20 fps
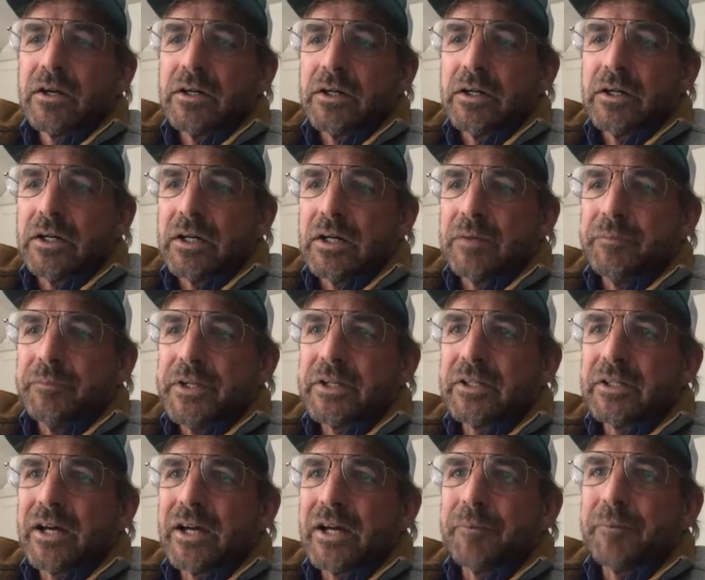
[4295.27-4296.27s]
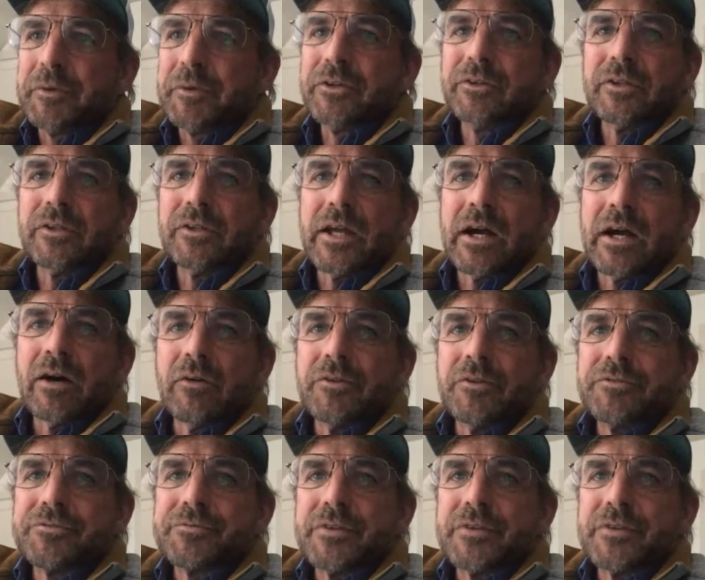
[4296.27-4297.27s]
Um, economic unit now
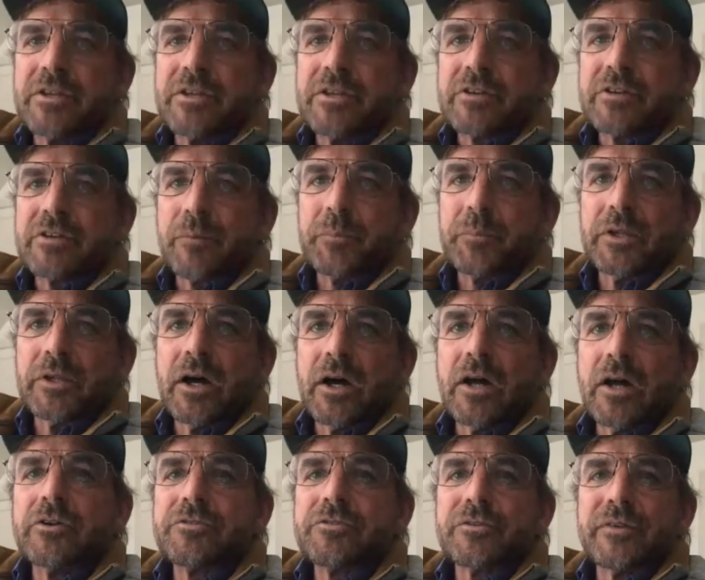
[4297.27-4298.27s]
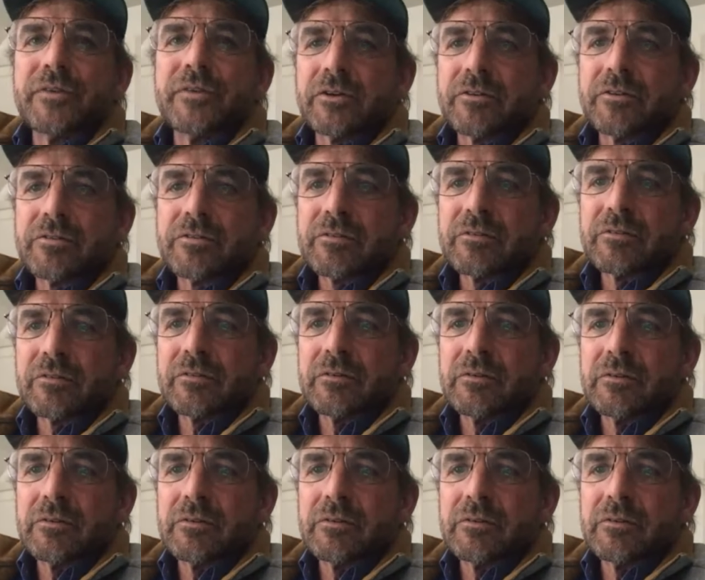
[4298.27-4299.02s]
is it's up in the hundreds of acres.